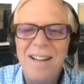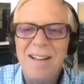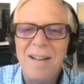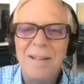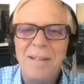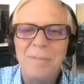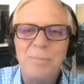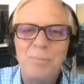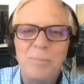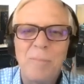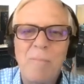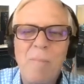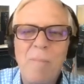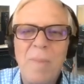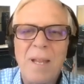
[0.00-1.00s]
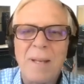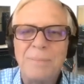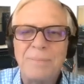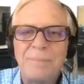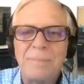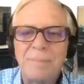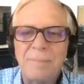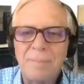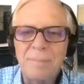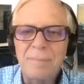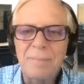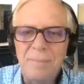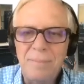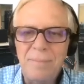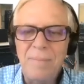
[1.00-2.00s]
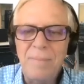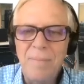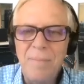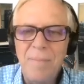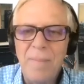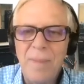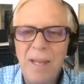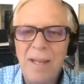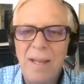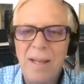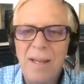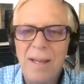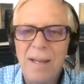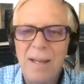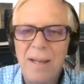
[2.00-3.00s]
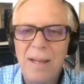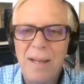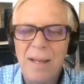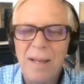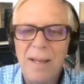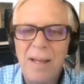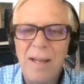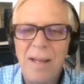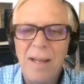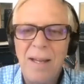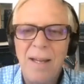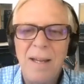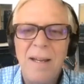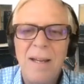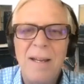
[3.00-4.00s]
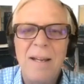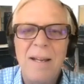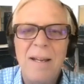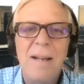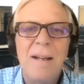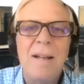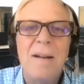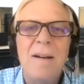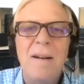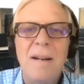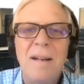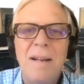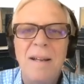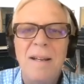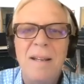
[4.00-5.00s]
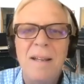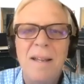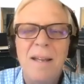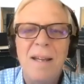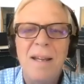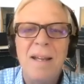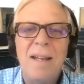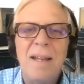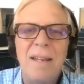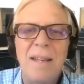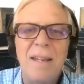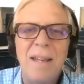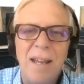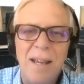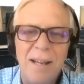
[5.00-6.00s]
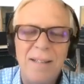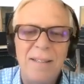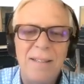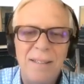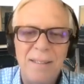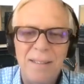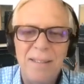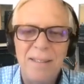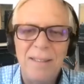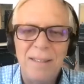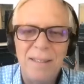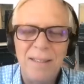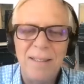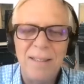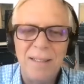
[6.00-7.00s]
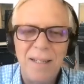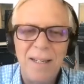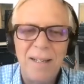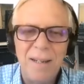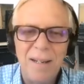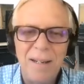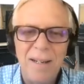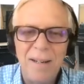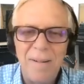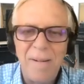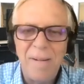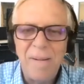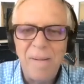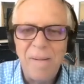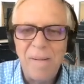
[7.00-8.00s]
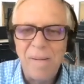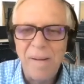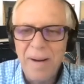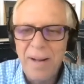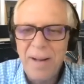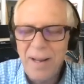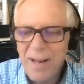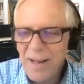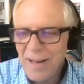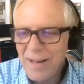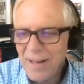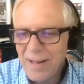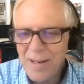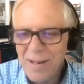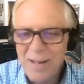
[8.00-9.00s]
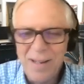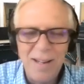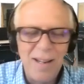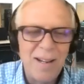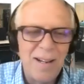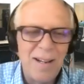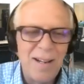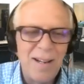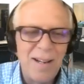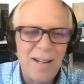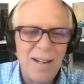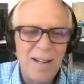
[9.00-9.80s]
NHRA or motorcycle races, but European Formula One races, they're up there within an hour at the longest. How in the world do you get it done so quick?